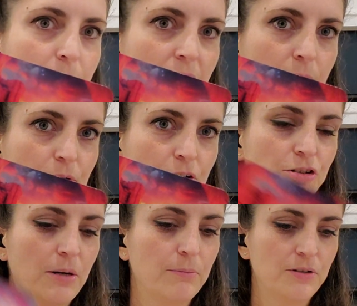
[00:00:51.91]
being able to
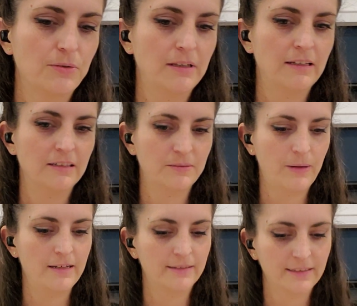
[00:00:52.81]
jump between these
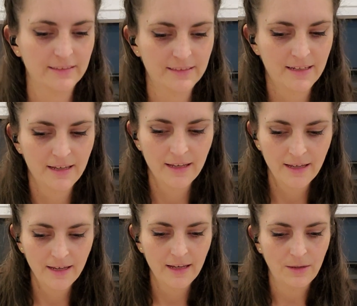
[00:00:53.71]
spaces.
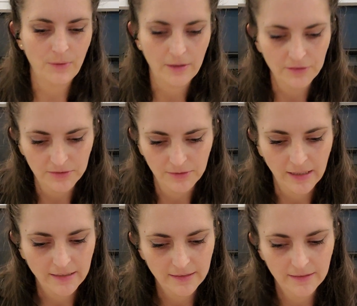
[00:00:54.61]
And we also
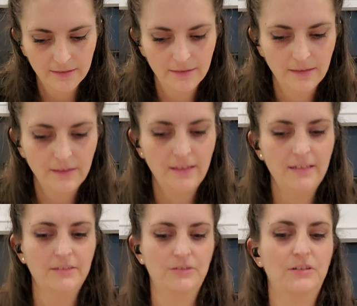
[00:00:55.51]
got
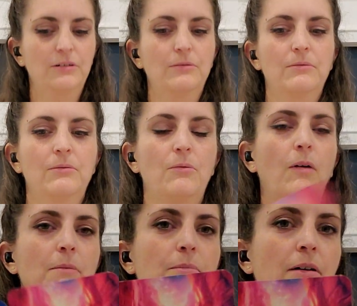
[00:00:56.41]
these two,
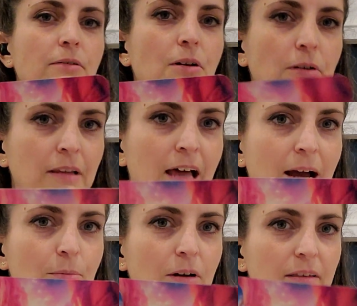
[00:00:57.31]
White Buffalo and
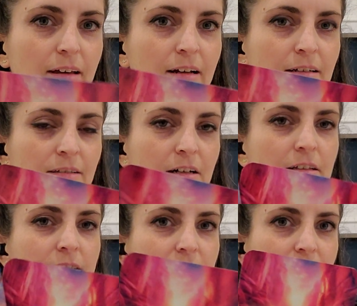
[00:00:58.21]
Labyrinth, and I saw
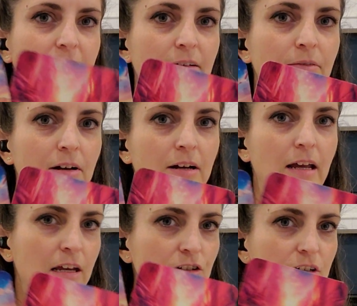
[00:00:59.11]
this as like a very
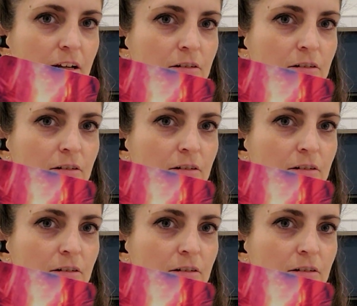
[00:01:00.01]
ancient